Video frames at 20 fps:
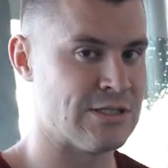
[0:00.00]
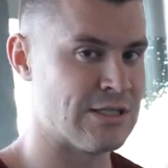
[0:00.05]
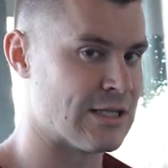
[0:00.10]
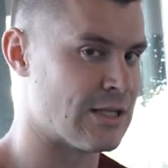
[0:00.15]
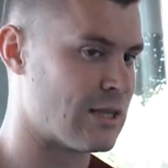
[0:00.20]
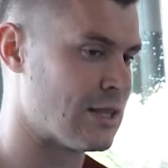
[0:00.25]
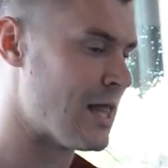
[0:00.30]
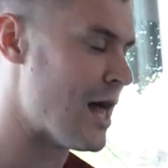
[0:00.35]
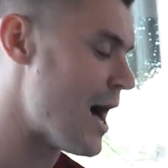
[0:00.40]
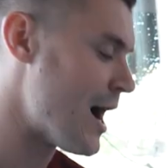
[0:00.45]
the
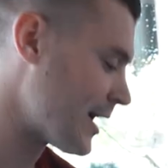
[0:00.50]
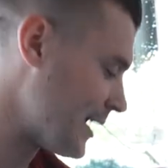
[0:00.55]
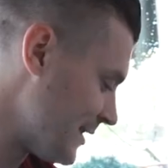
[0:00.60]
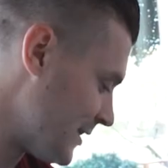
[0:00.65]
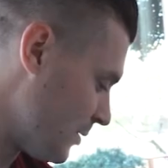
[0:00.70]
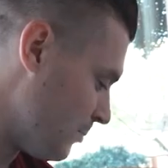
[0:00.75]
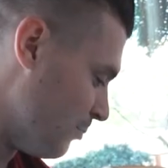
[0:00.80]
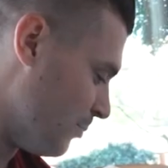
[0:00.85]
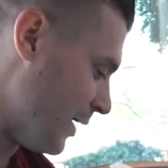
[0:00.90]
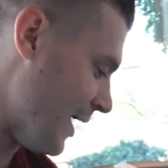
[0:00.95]
lock at
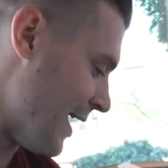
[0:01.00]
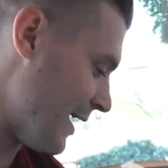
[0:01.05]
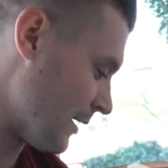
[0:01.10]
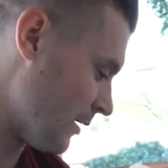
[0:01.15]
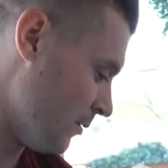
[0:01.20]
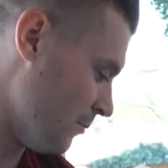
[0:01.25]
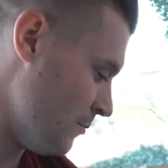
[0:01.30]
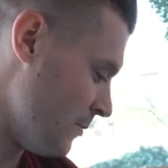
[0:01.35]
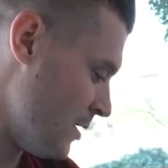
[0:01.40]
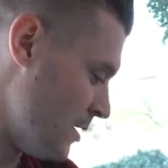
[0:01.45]
the
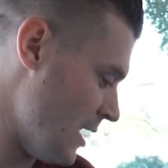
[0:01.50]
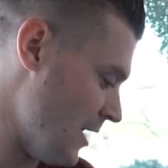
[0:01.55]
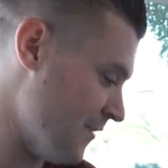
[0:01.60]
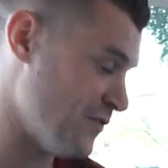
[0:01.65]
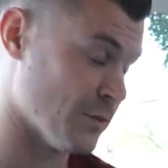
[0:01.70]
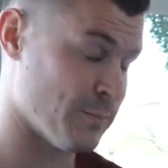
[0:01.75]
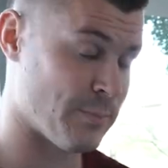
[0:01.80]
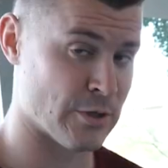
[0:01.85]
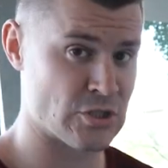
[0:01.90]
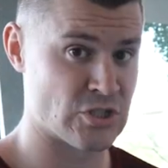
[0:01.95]
bottom, if
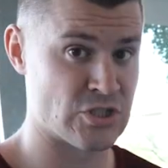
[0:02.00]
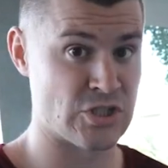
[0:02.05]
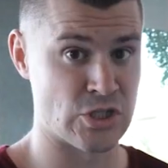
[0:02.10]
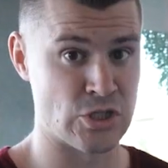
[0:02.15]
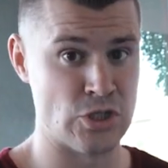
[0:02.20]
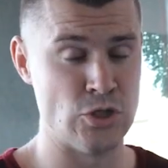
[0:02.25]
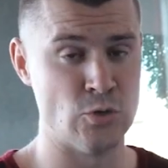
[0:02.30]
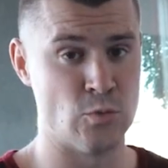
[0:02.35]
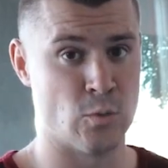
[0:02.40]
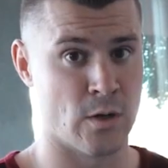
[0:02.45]
you're purchasing a
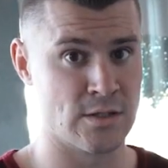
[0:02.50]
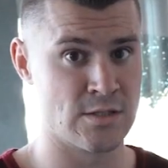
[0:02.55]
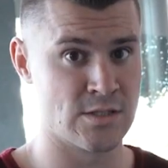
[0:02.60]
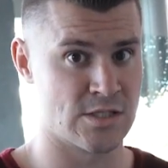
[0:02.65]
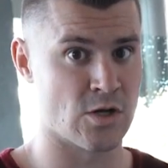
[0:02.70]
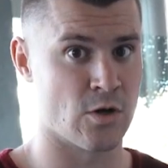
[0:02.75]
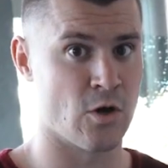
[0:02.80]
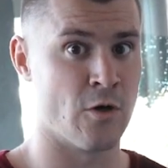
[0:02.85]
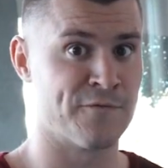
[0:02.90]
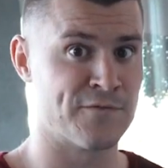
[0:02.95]
new one,
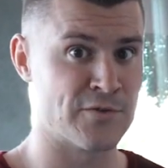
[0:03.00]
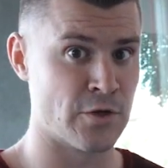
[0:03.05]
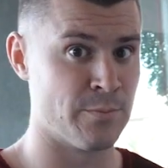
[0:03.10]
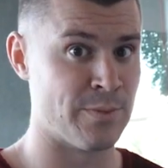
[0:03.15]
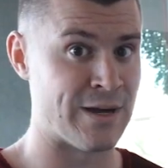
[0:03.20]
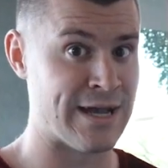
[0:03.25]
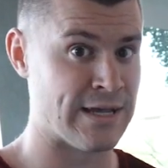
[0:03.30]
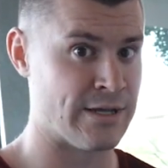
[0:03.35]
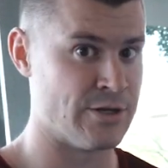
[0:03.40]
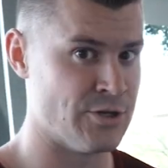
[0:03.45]
so hopefully you're
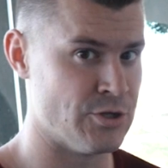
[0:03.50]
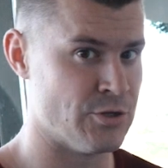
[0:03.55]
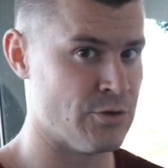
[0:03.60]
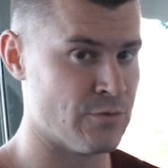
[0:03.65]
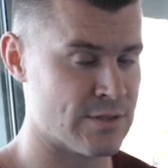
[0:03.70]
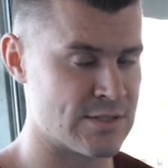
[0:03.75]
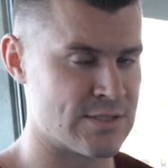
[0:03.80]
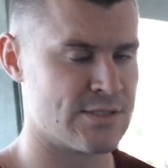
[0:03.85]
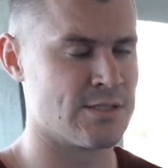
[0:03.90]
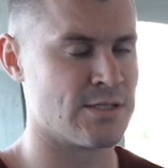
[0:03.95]
buying new,
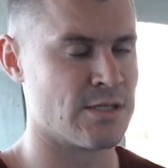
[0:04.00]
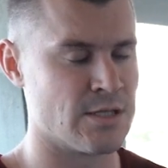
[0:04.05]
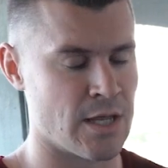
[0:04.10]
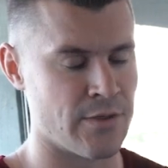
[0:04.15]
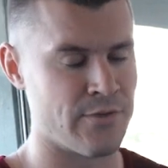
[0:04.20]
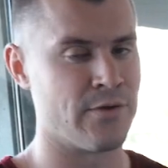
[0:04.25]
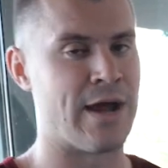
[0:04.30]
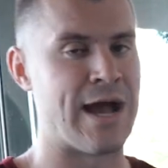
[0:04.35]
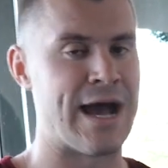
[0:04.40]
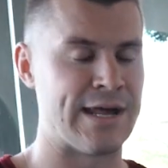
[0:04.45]
this is
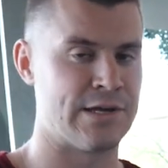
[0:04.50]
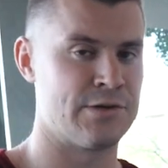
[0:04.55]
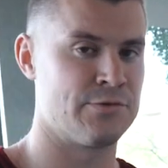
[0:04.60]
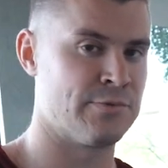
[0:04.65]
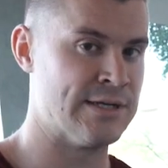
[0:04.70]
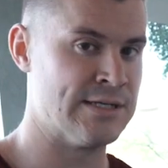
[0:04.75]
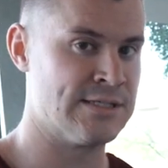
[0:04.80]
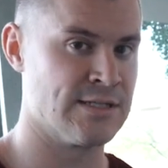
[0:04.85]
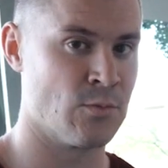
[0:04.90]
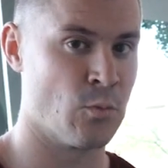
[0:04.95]
another added
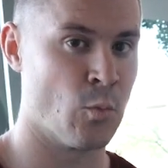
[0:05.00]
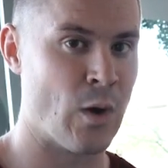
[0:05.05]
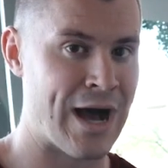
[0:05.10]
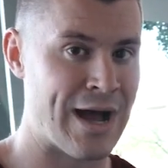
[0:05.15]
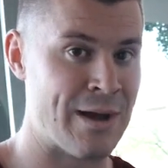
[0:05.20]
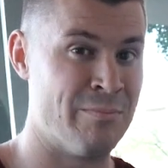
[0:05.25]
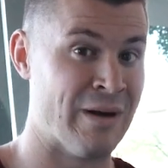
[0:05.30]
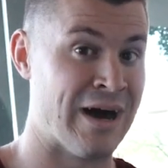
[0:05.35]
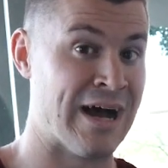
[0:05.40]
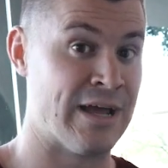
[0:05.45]
reason
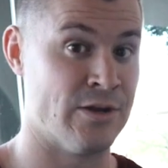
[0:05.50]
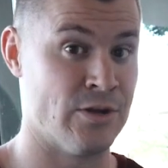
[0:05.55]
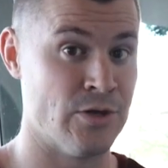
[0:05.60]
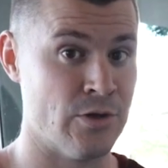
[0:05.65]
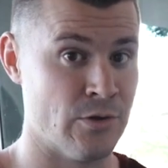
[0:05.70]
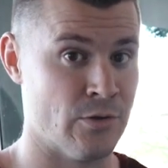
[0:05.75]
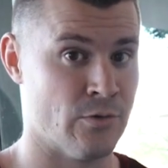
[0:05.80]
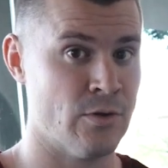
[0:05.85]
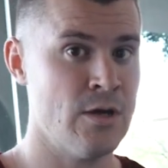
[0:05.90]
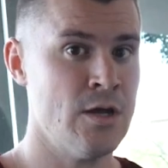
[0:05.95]
why buy
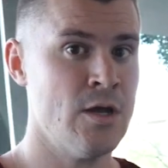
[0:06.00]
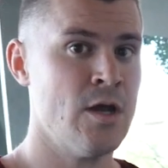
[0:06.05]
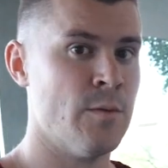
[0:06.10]
new.